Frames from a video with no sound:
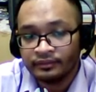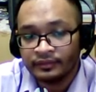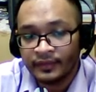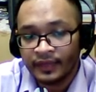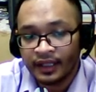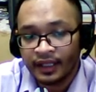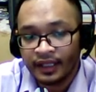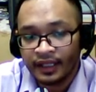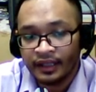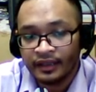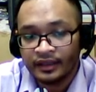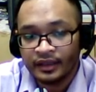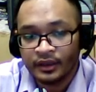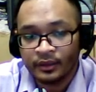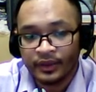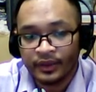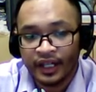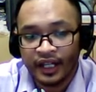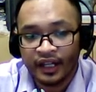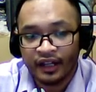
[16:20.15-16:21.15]
Okay, so
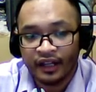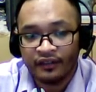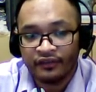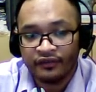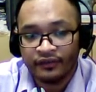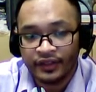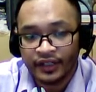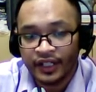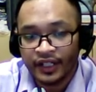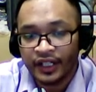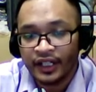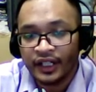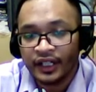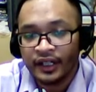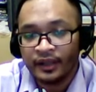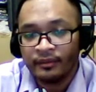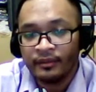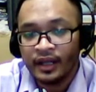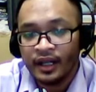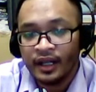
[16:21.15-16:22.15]
we have
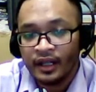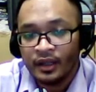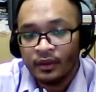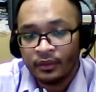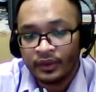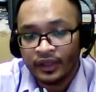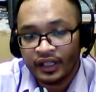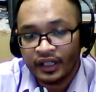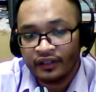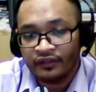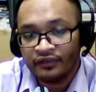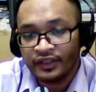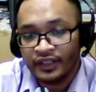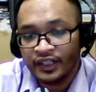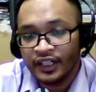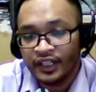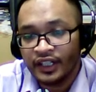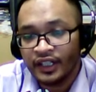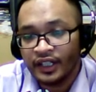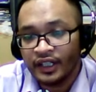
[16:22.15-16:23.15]
RIM, we have
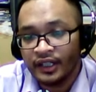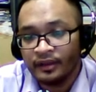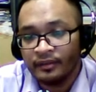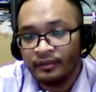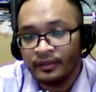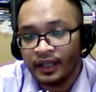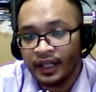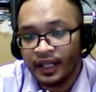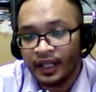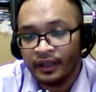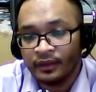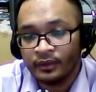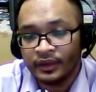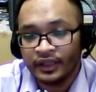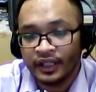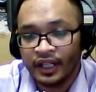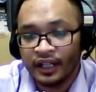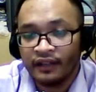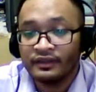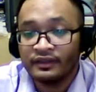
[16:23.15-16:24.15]
DIM, and we
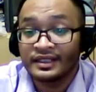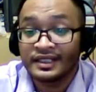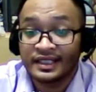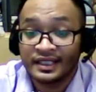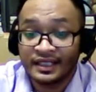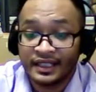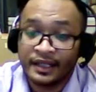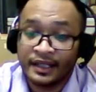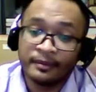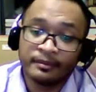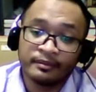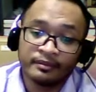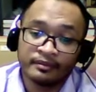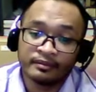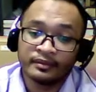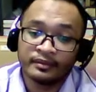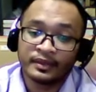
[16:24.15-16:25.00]
have SIM.